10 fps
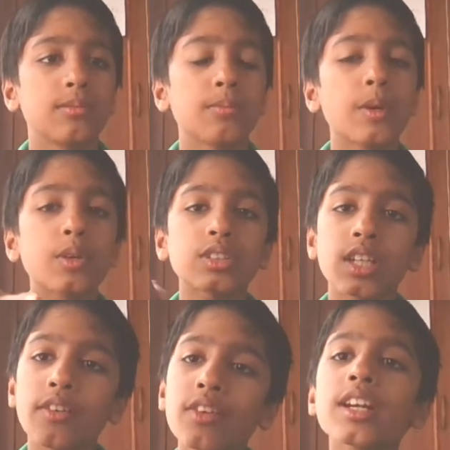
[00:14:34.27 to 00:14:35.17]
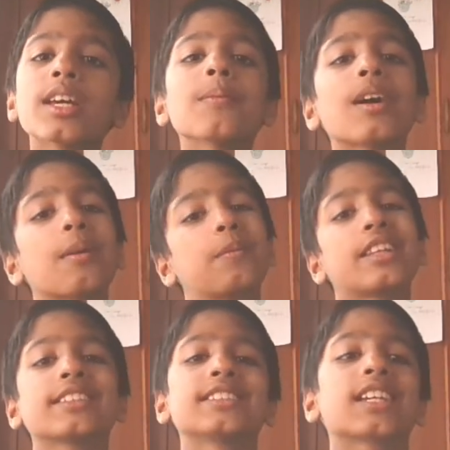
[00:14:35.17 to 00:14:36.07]
because every time I'm in
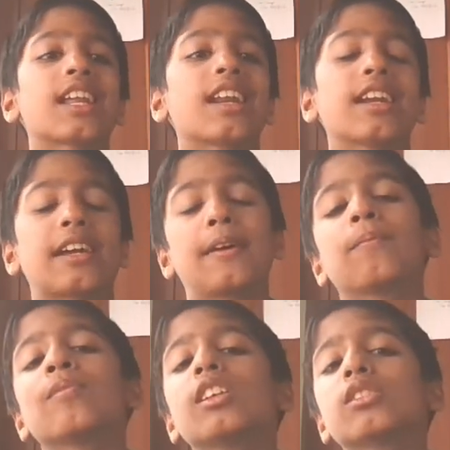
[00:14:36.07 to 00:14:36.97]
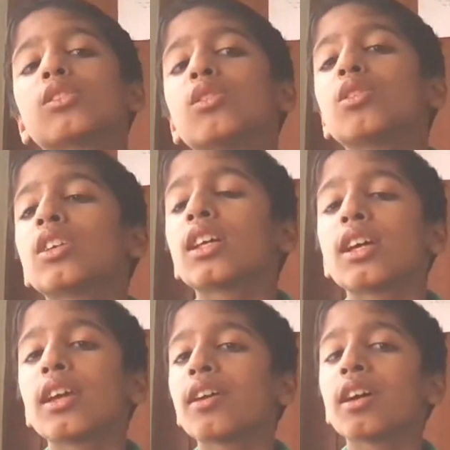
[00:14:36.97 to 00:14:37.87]
this Karnataka. So
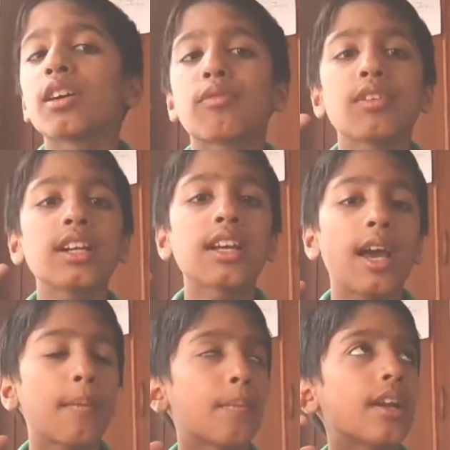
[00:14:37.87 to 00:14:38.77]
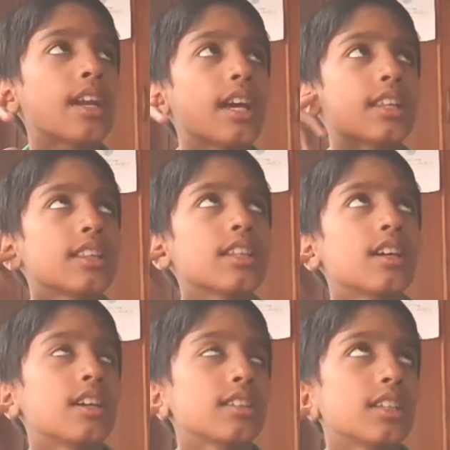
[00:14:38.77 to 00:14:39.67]
flood happened, I
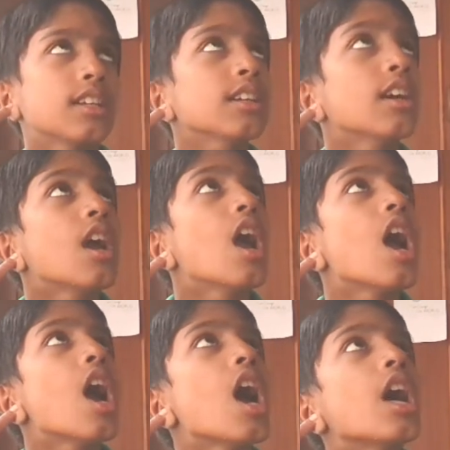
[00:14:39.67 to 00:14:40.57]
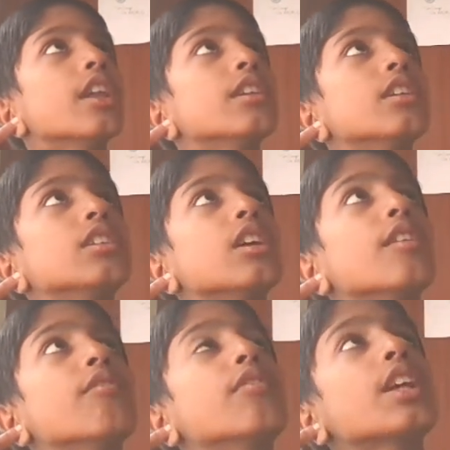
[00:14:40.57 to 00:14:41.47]
think, and
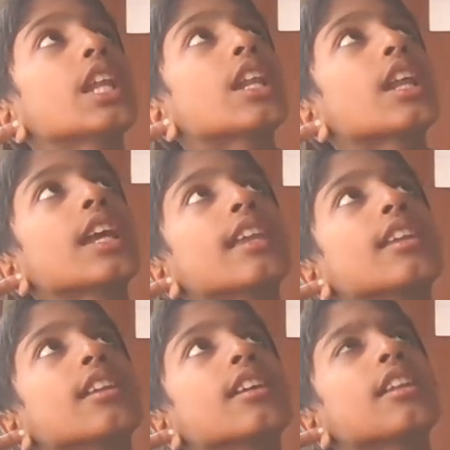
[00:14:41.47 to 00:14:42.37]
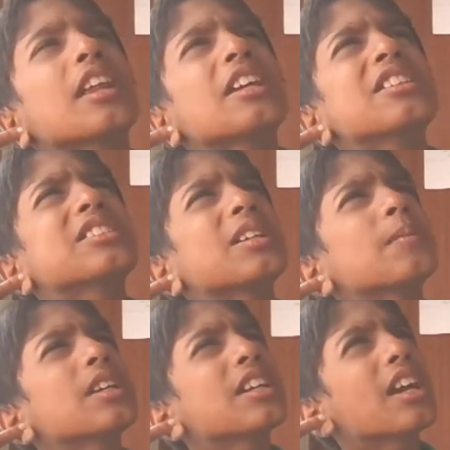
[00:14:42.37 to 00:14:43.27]
every rain is
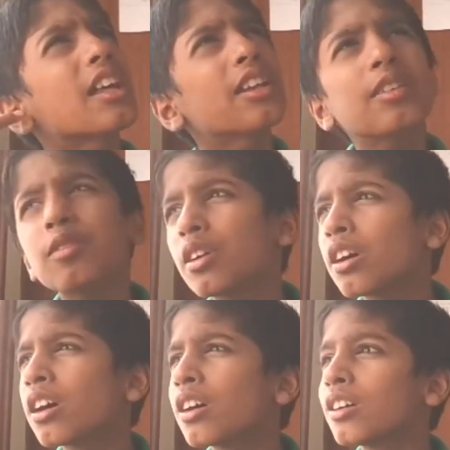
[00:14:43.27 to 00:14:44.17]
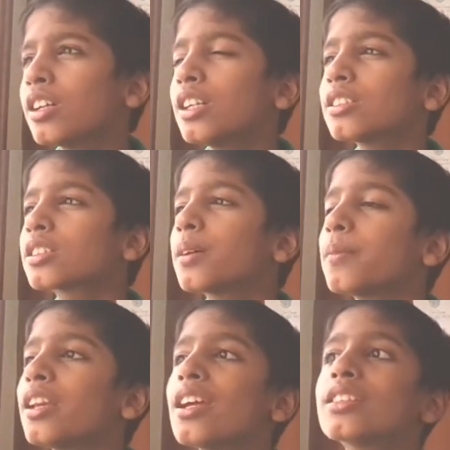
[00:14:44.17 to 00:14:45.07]
coming and it is
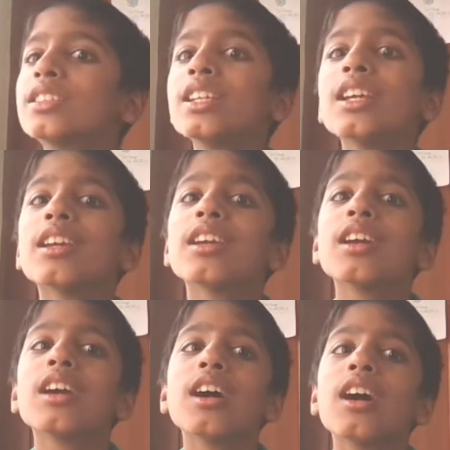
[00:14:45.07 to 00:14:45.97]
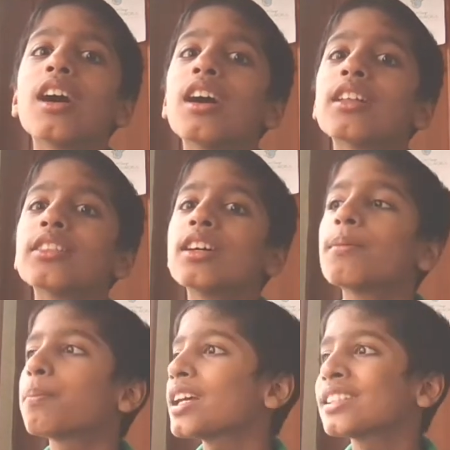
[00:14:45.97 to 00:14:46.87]
coming like sea.
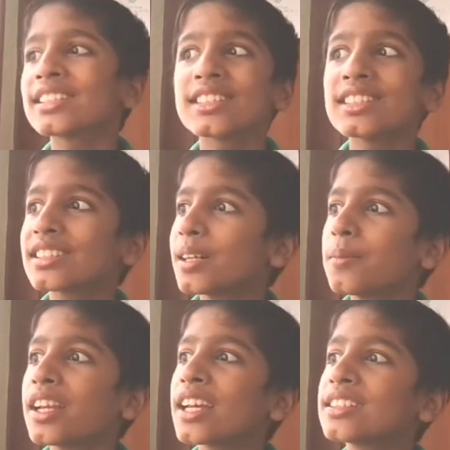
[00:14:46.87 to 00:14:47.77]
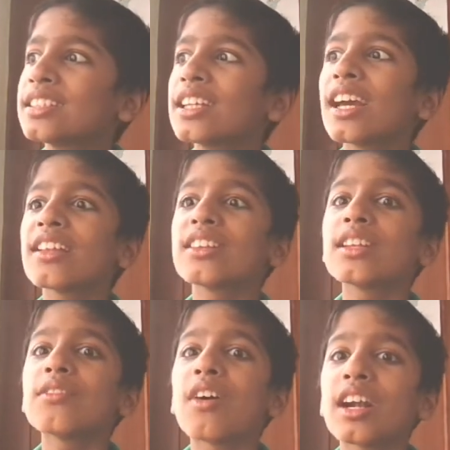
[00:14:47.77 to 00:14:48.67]
The places is coming like sea and
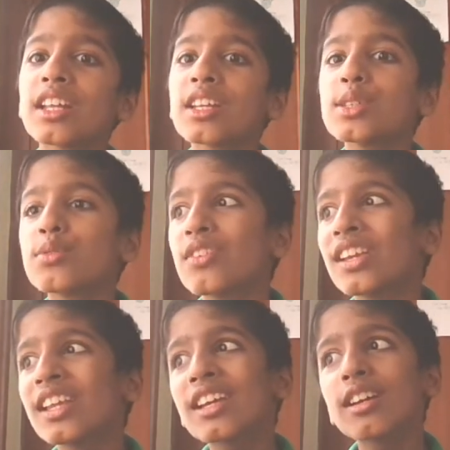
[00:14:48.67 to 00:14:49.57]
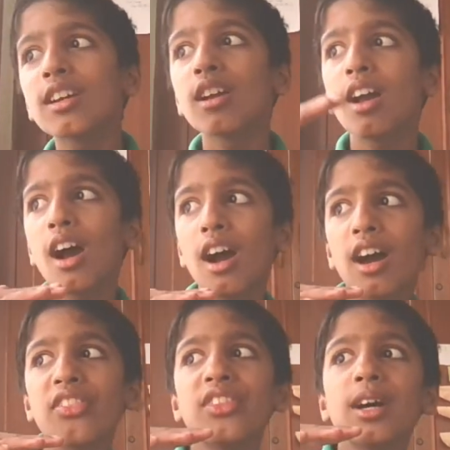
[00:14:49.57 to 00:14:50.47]
the water is filling.
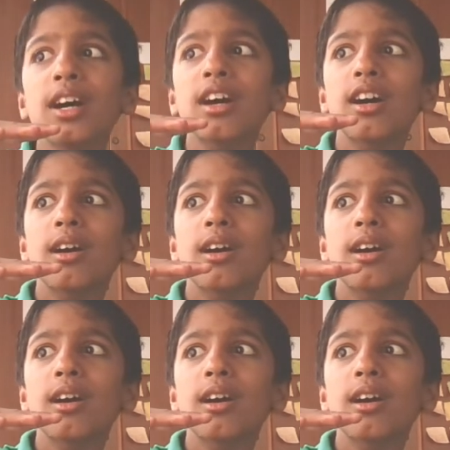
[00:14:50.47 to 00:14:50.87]
The